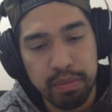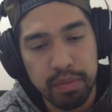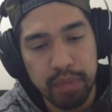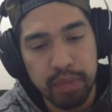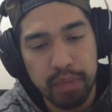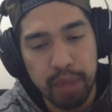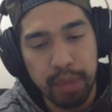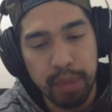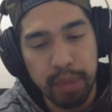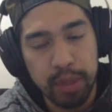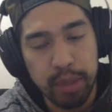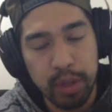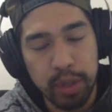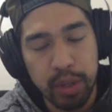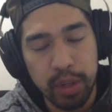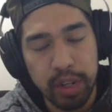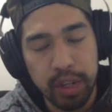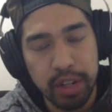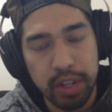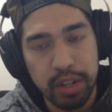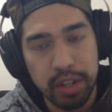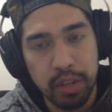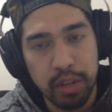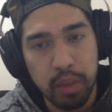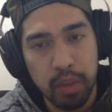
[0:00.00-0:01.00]

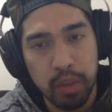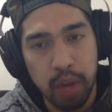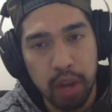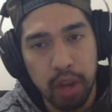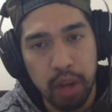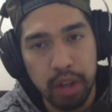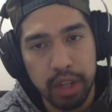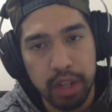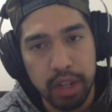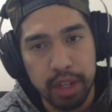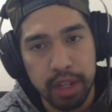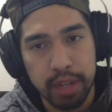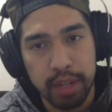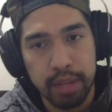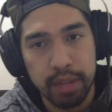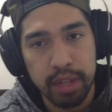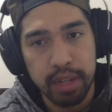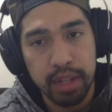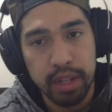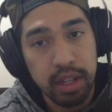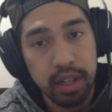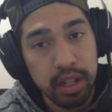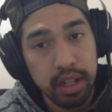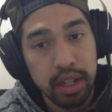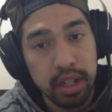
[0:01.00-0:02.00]
opportunity to wall him.
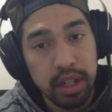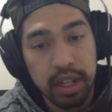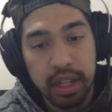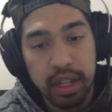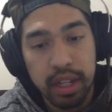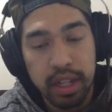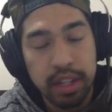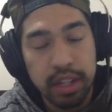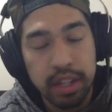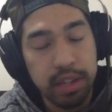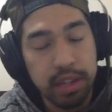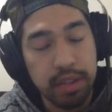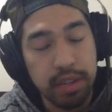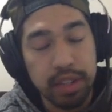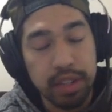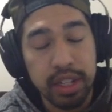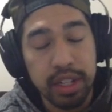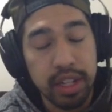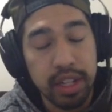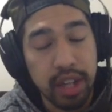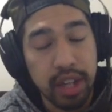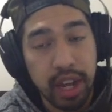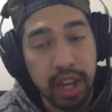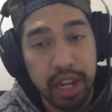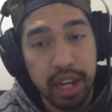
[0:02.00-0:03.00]
Dude,
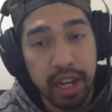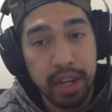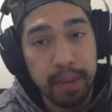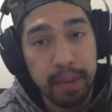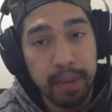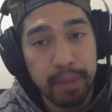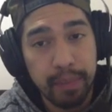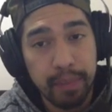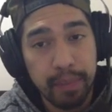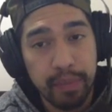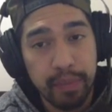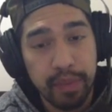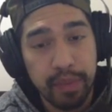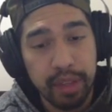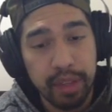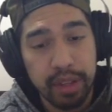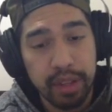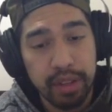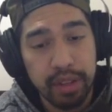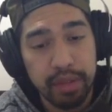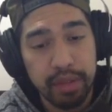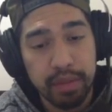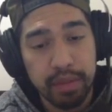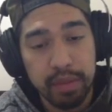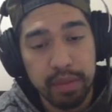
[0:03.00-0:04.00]
tonight,
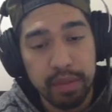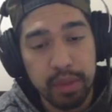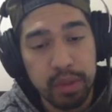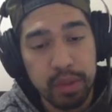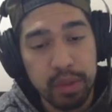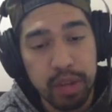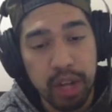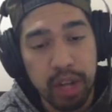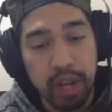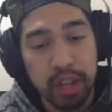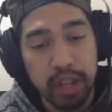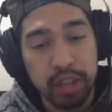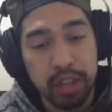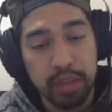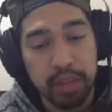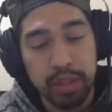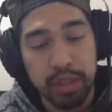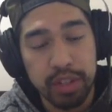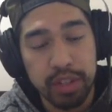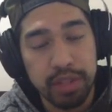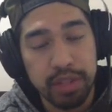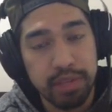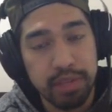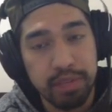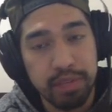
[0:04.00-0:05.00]
Lunalas were
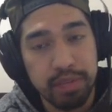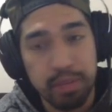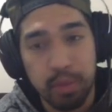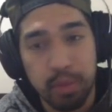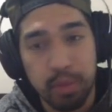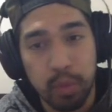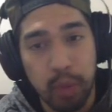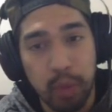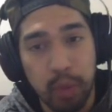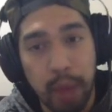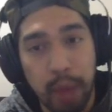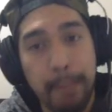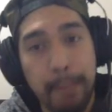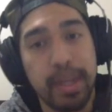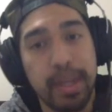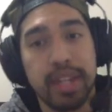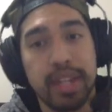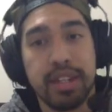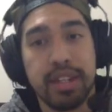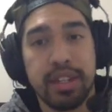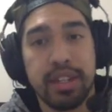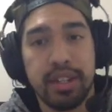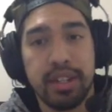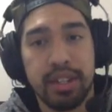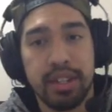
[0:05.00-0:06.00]
just
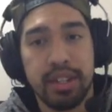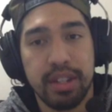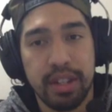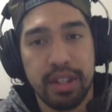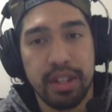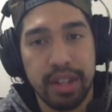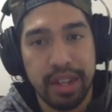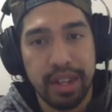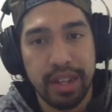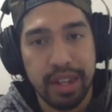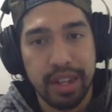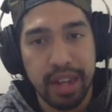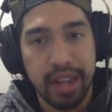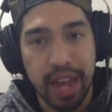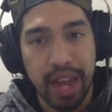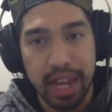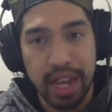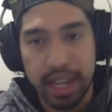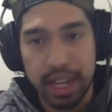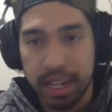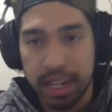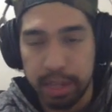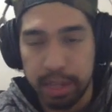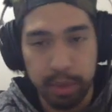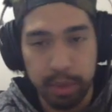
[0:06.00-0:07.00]
rampant at
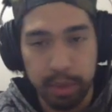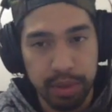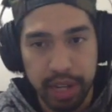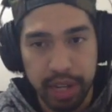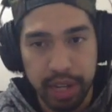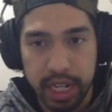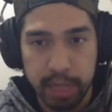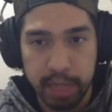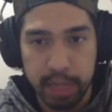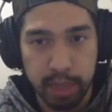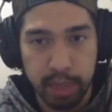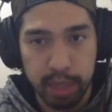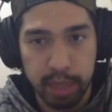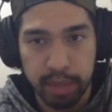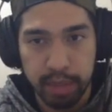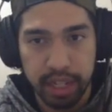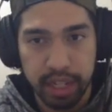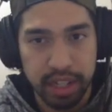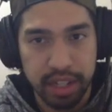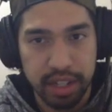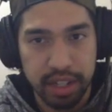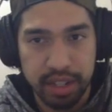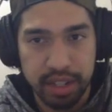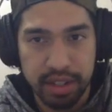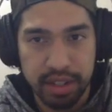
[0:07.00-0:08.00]
hitting Moongeist Beam. Like,
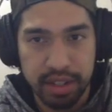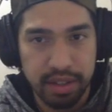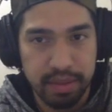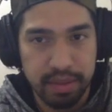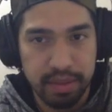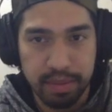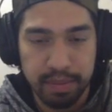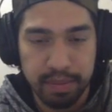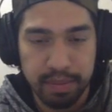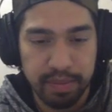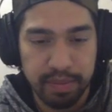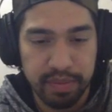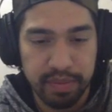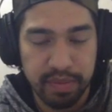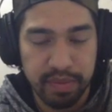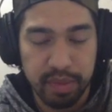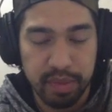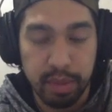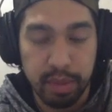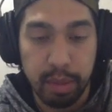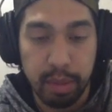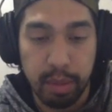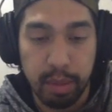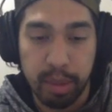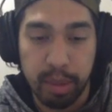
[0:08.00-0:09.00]
it just
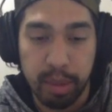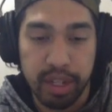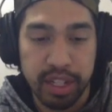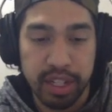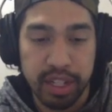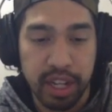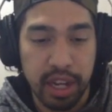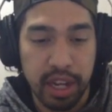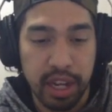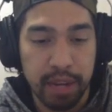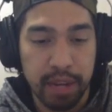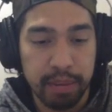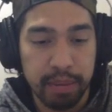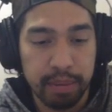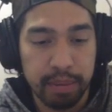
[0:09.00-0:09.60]
made me pretty sad.